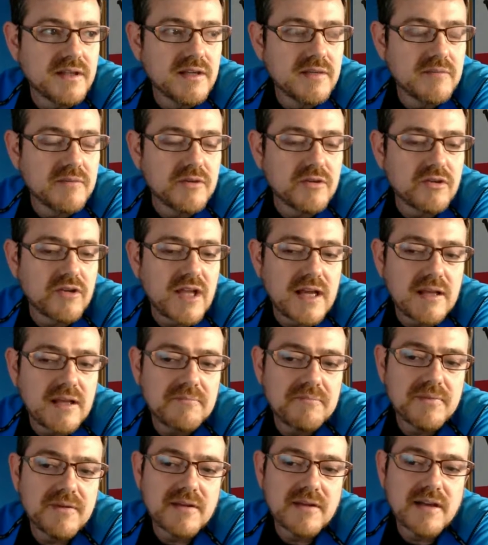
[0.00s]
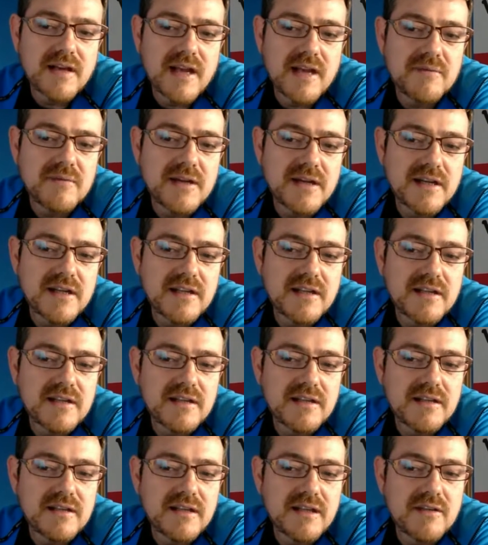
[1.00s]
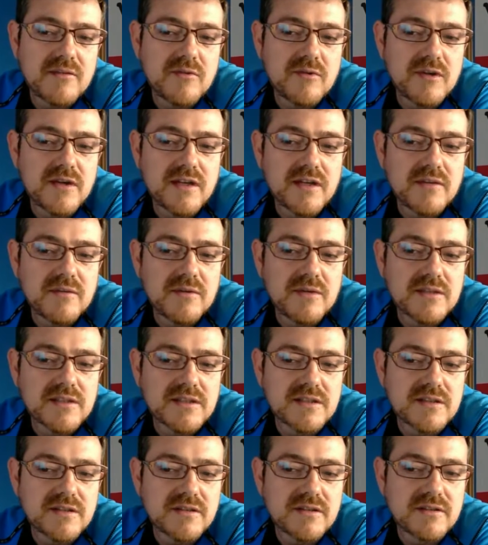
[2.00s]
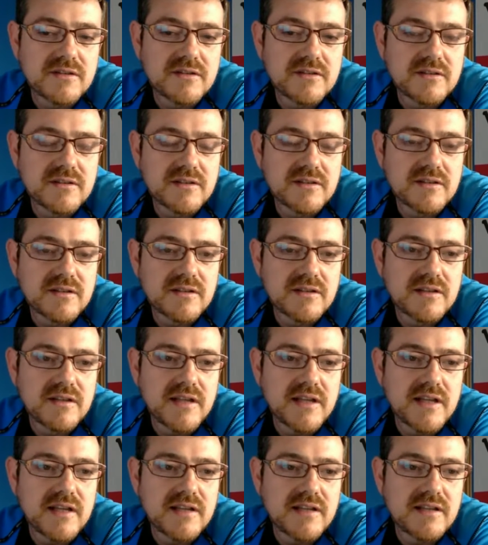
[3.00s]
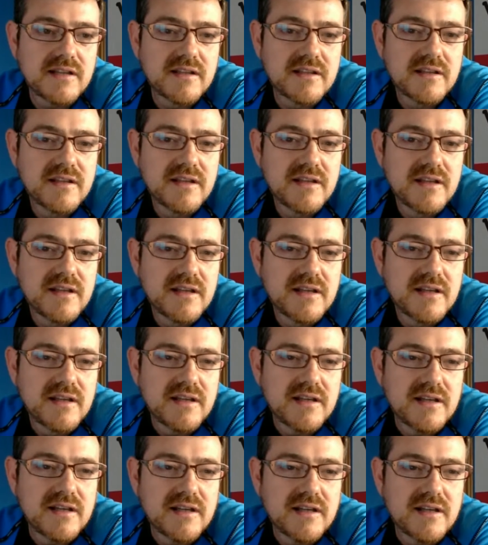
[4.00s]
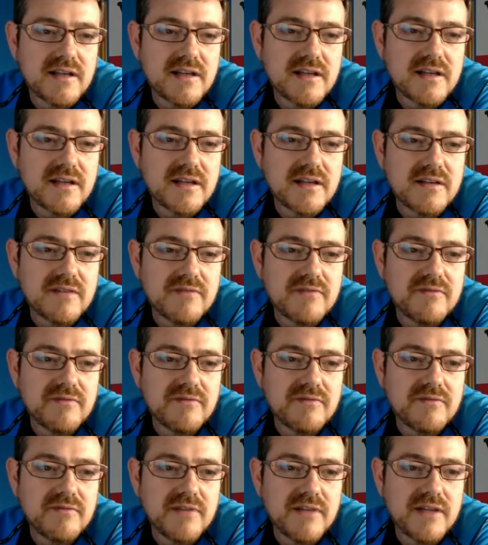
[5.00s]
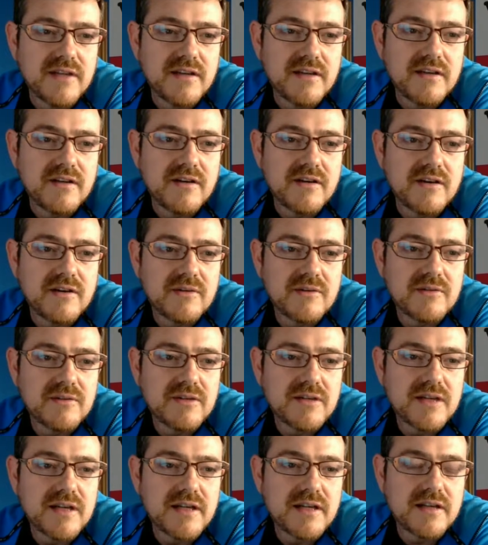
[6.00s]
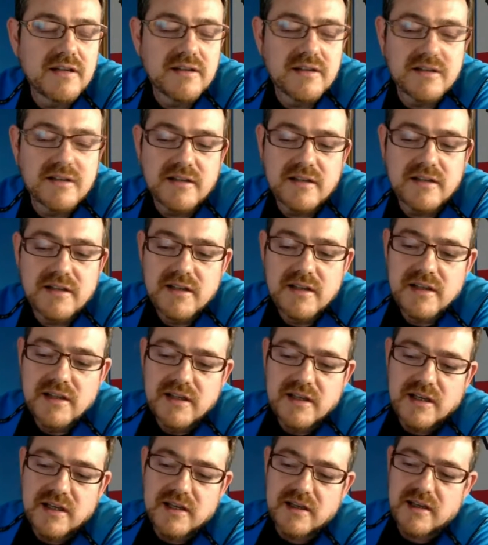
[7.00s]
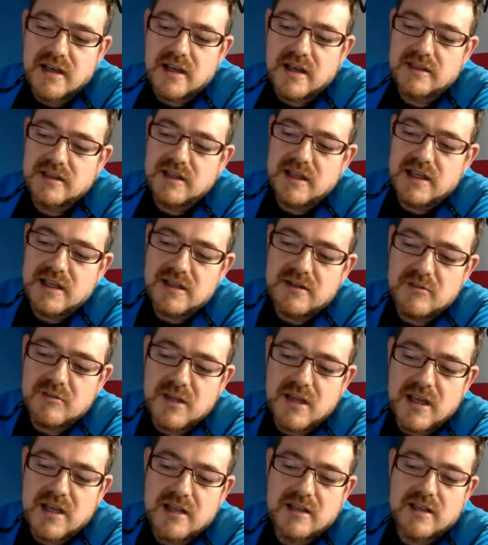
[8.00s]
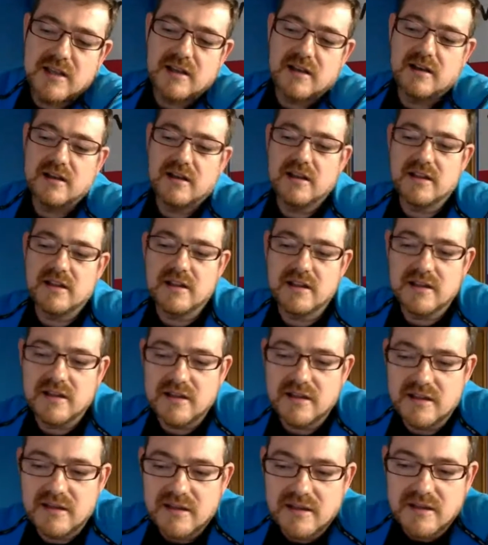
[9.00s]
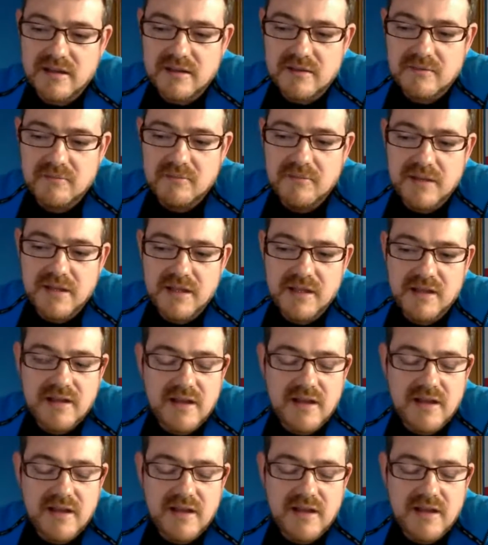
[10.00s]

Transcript: prototype library. jQuery was not yet very known, and And at the end, we had a big